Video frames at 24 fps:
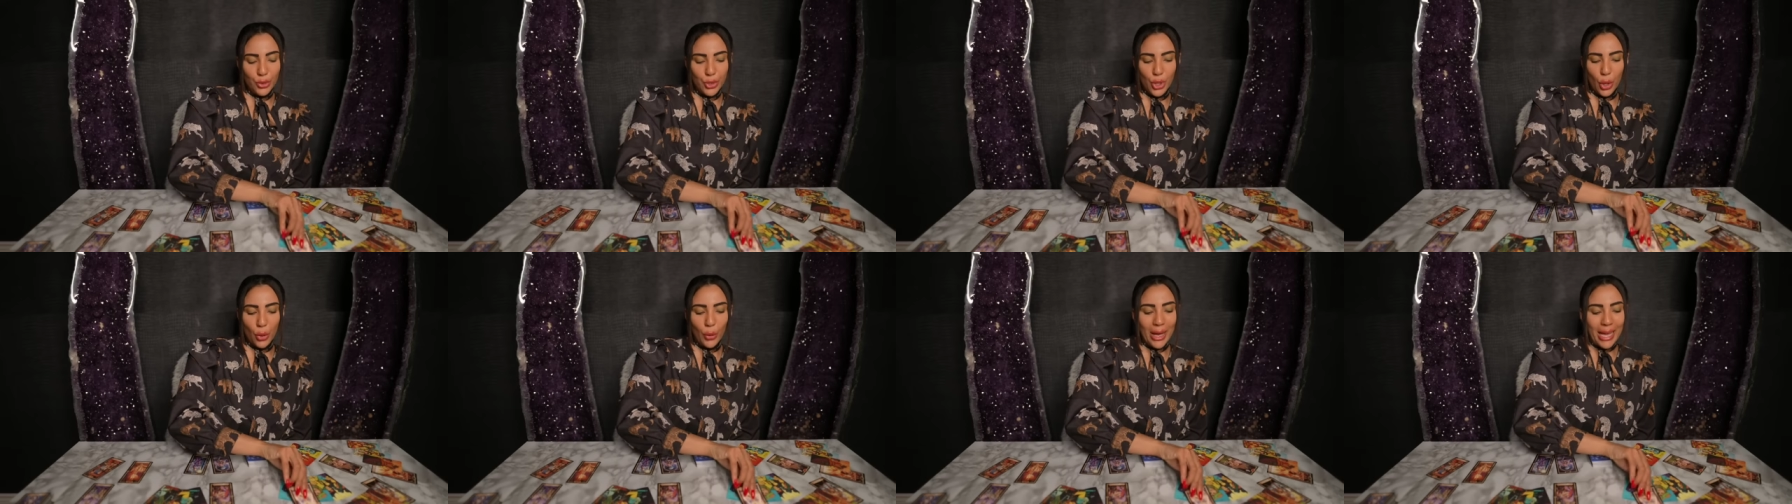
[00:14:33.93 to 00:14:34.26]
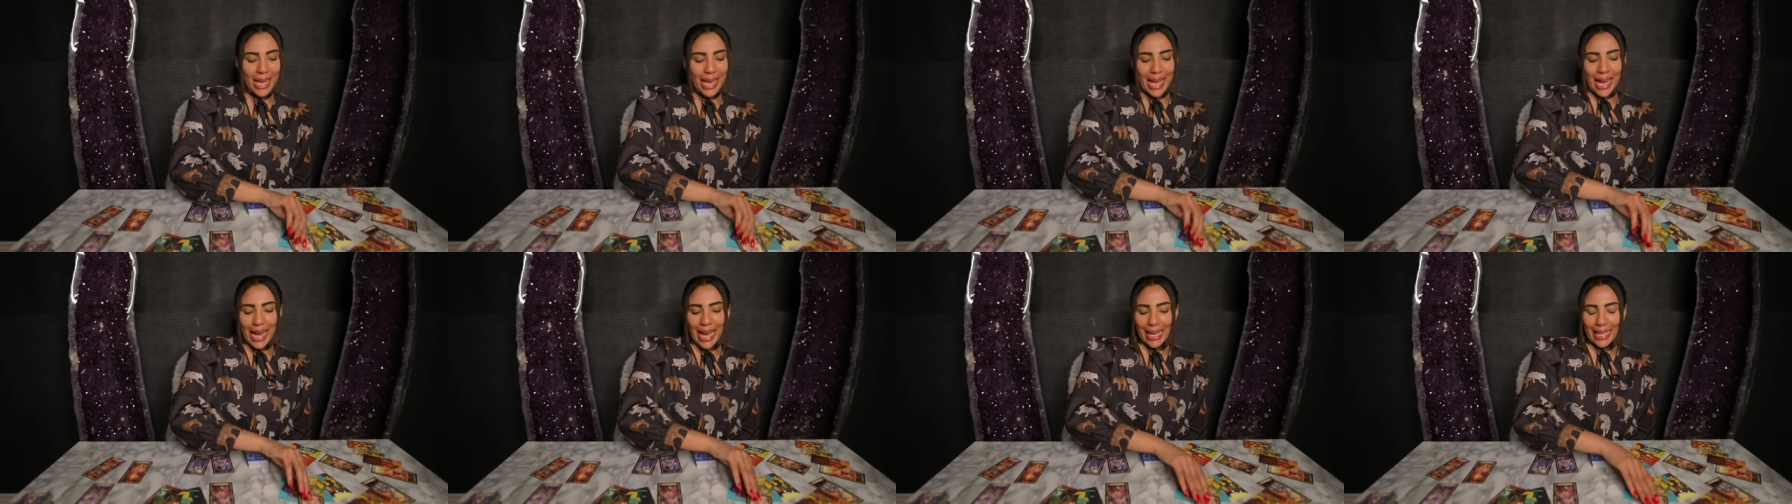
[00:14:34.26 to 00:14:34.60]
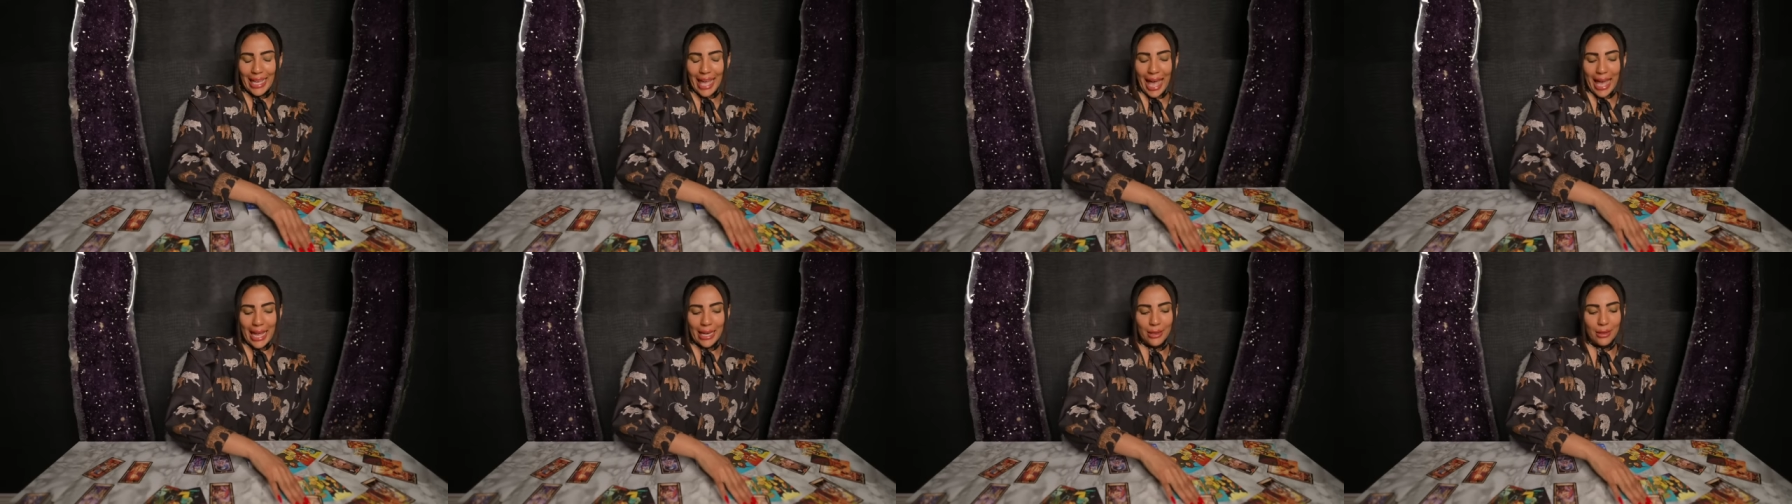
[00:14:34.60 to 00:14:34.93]
So
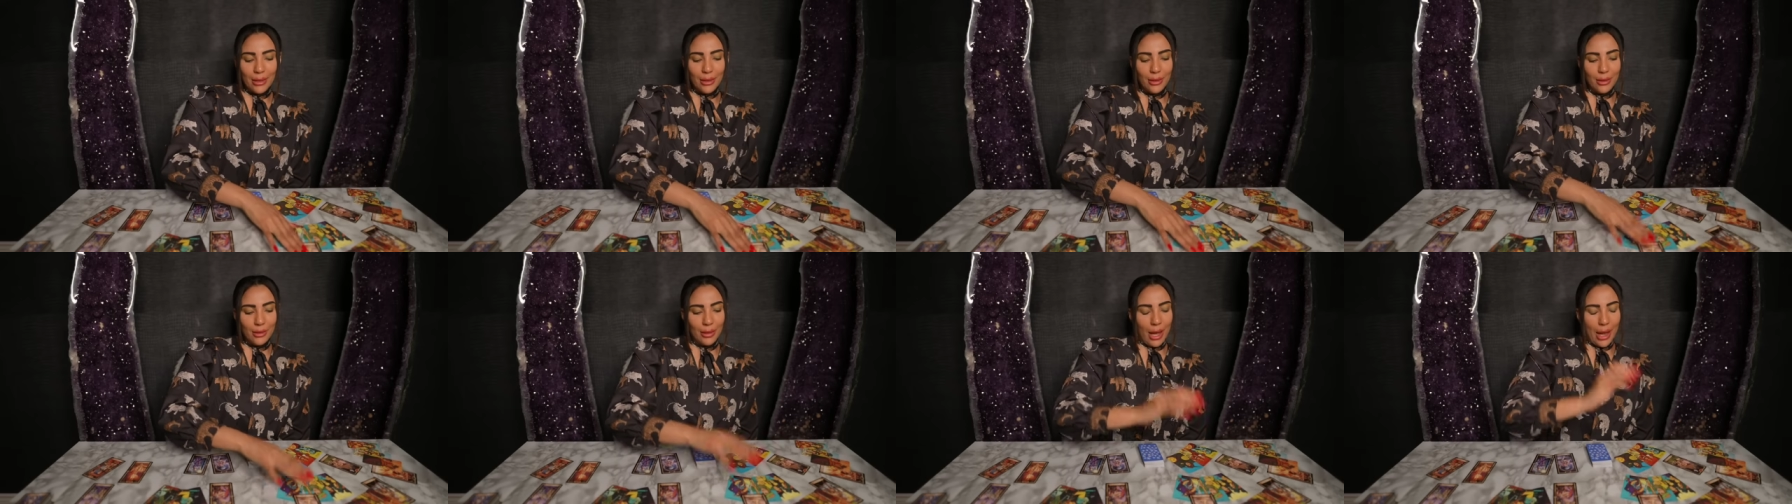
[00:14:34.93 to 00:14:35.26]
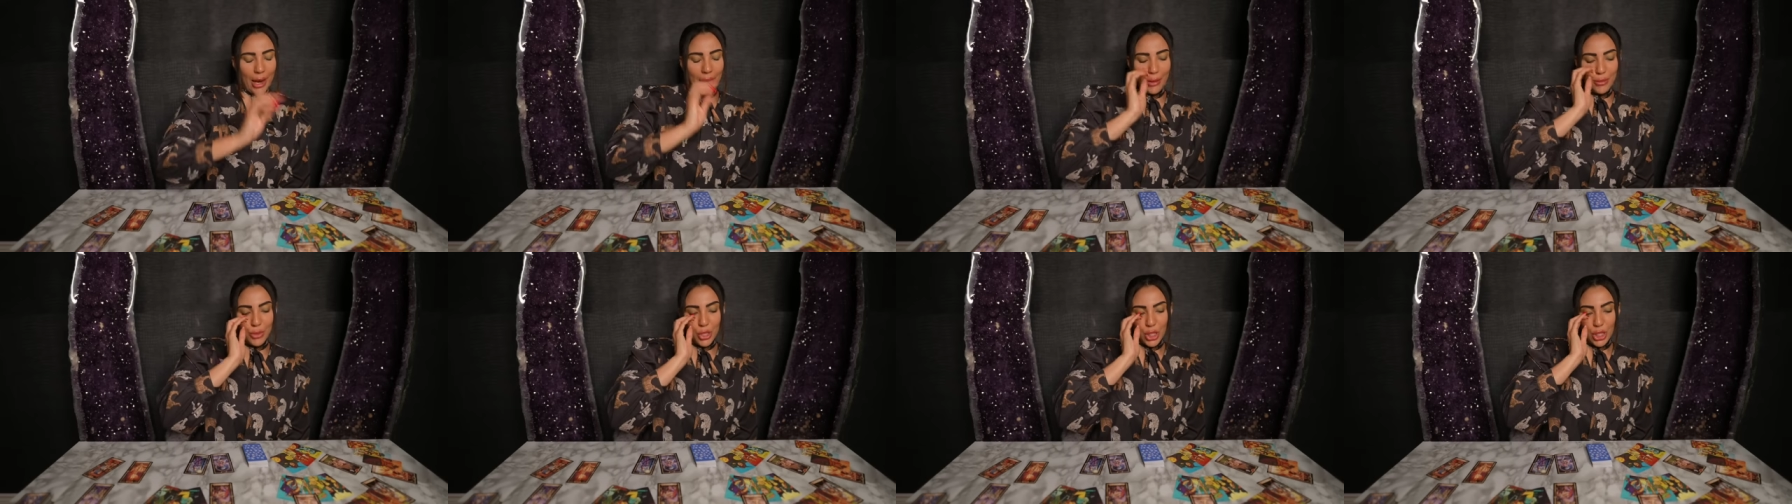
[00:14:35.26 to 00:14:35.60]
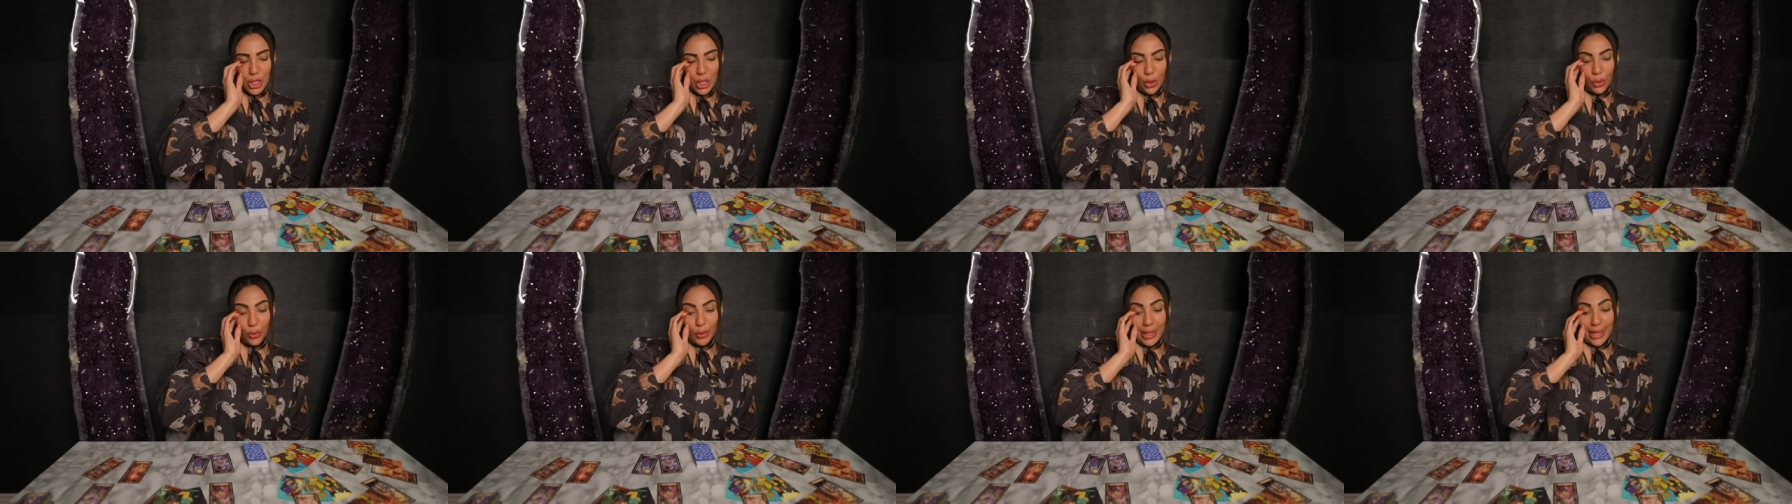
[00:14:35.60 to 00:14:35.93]
again, and I'm just
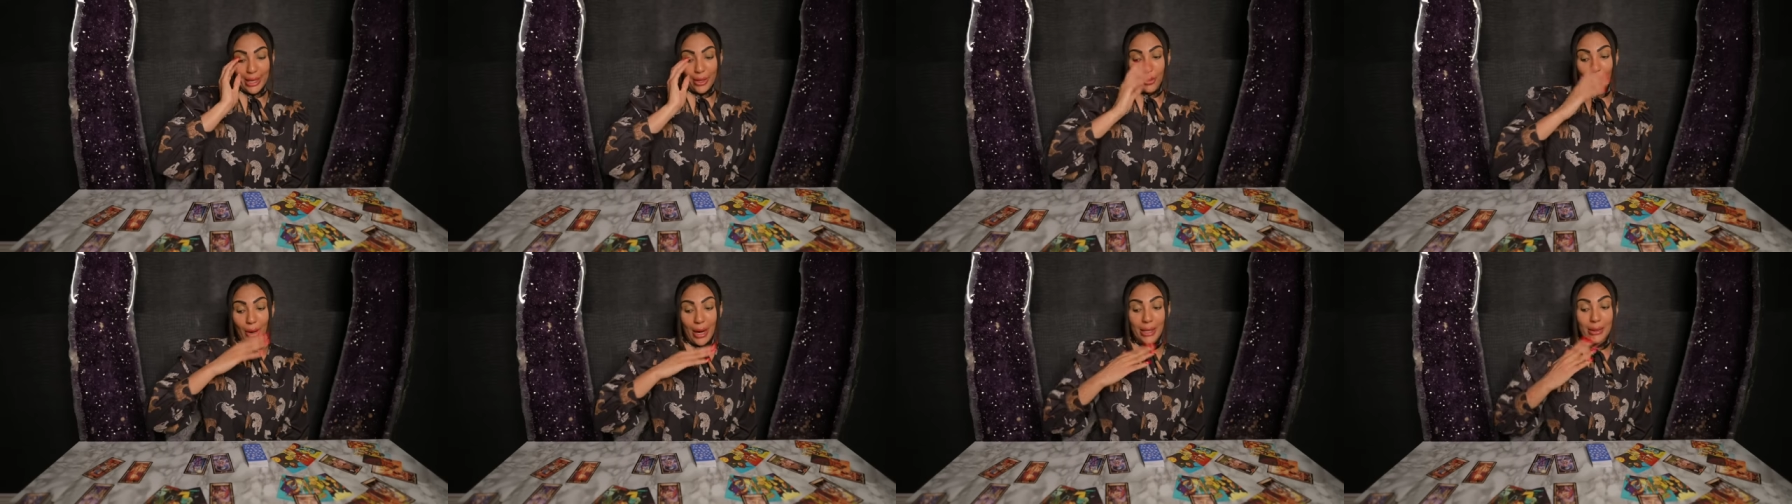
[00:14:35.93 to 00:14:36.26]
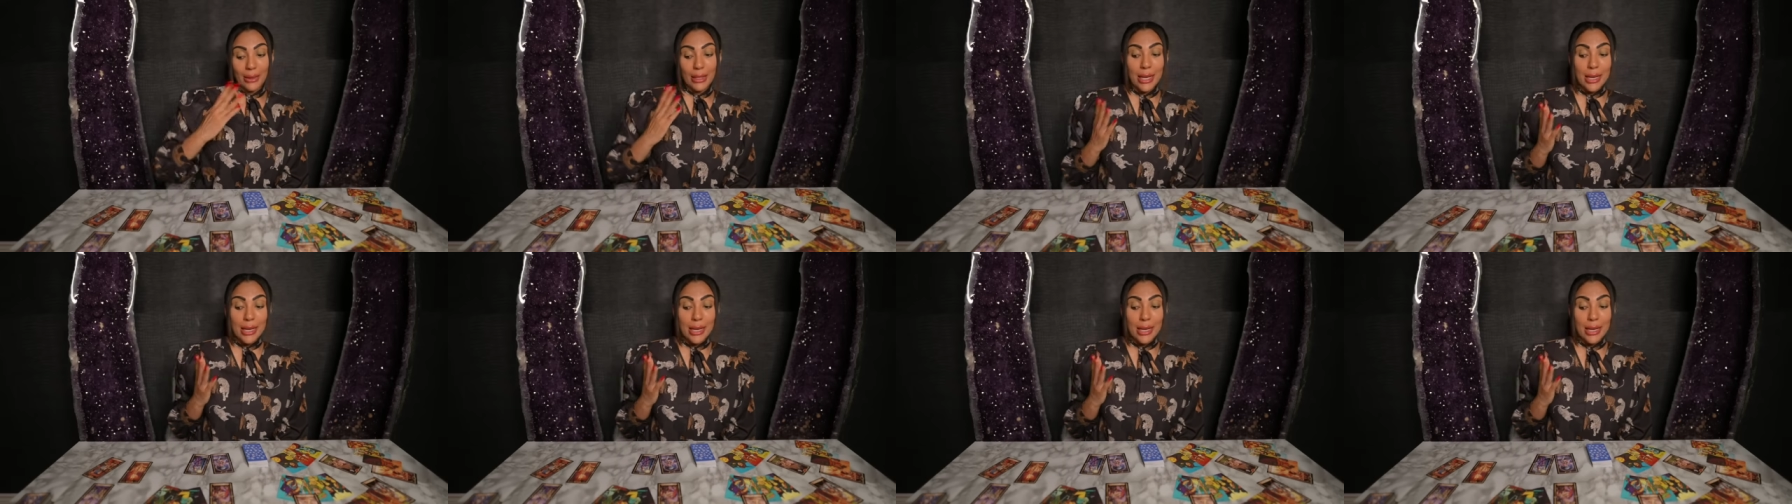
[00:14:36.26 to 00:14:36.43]
going to reiterate